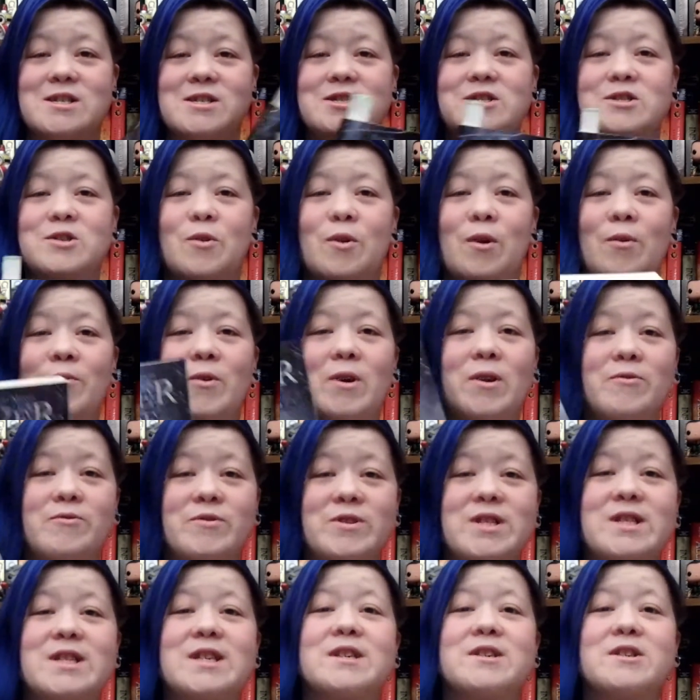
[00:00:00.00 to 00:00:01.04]
So I want to
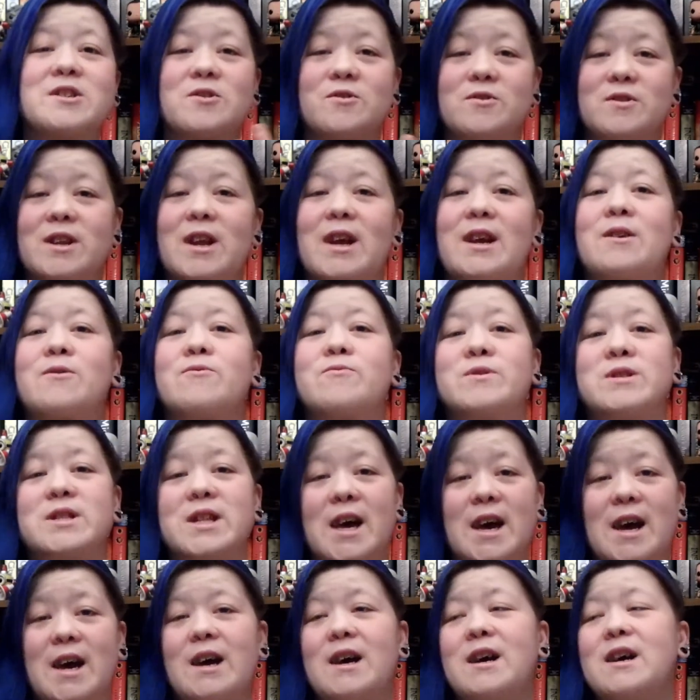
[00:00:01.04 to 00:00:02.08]
read this so that I can read
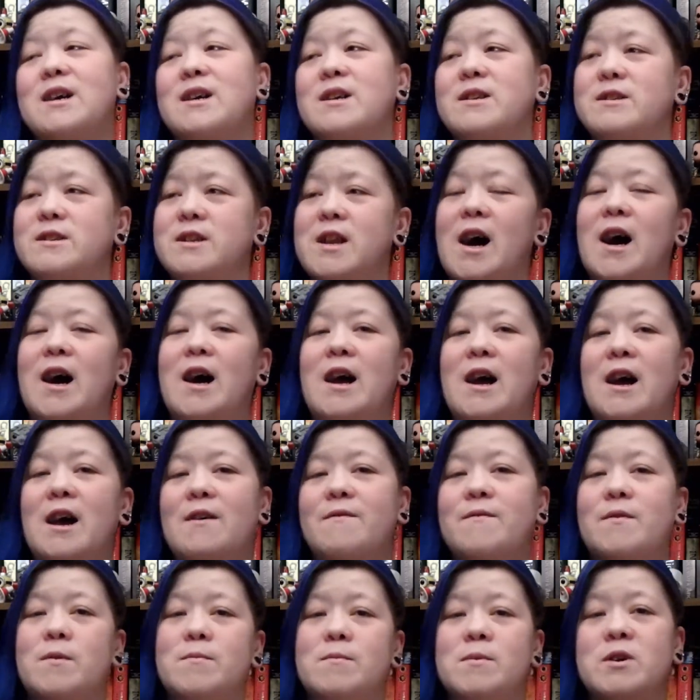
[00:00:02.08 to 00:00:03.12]
that and not
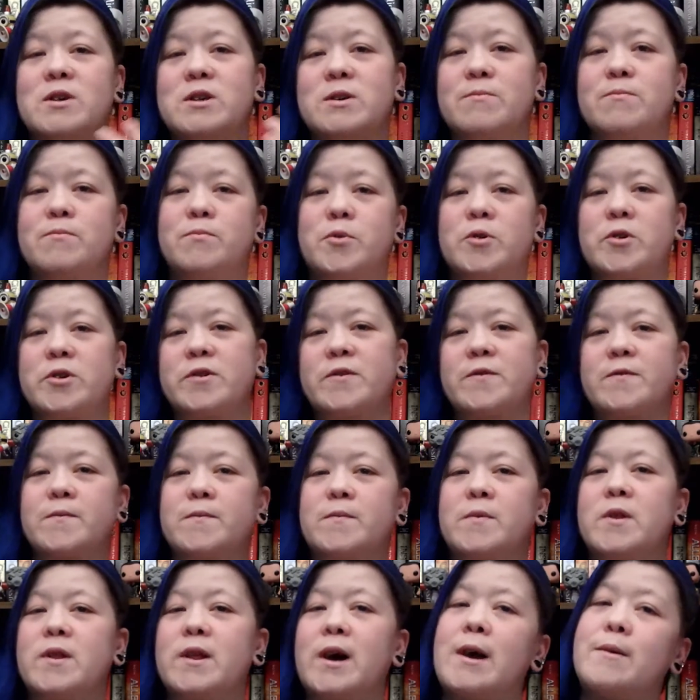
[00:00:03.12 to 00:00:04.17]
have a million books
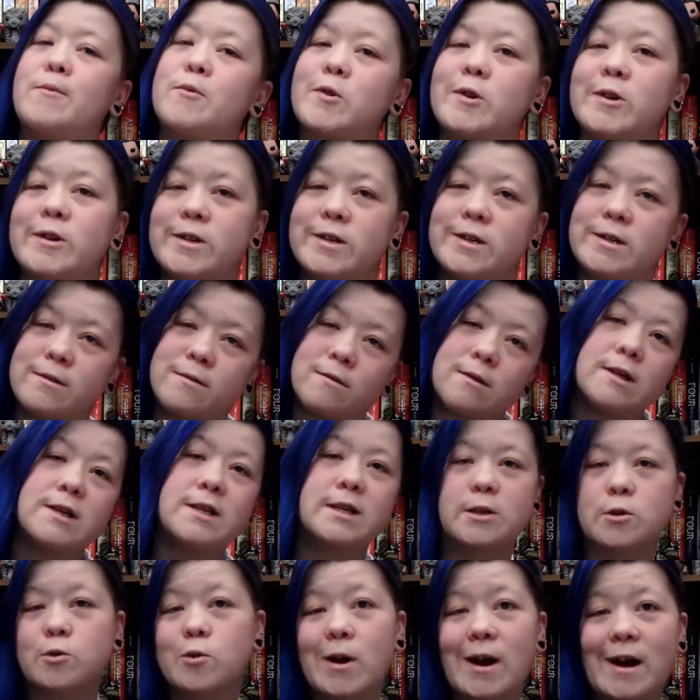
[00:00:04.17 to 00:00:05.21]
from the library
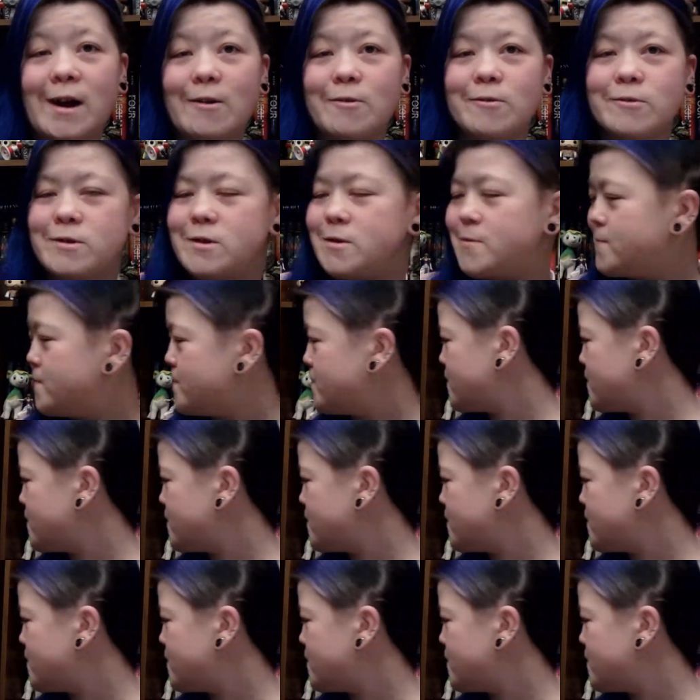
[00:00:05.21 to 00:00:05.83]
laying around.